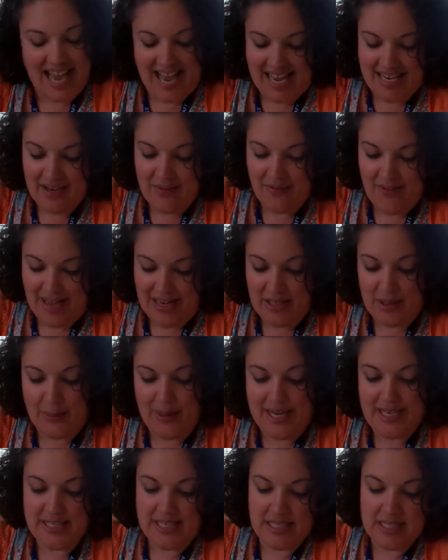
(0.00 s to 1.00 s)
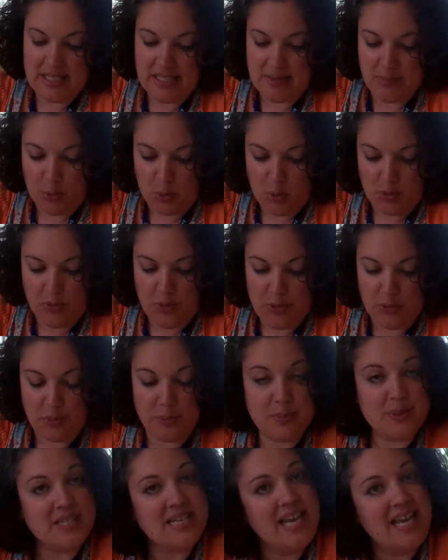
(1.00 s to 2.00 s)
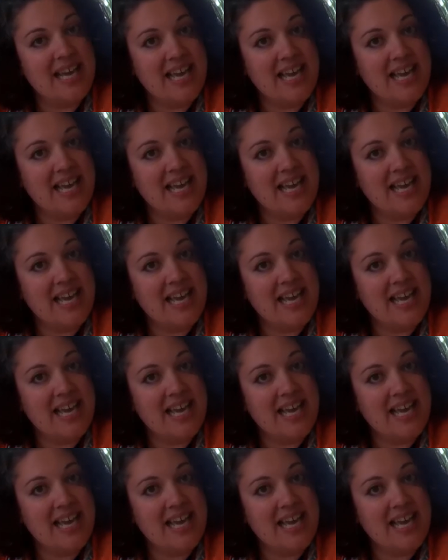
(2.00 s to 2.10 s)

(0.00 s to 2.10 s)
and evaluate in small groups.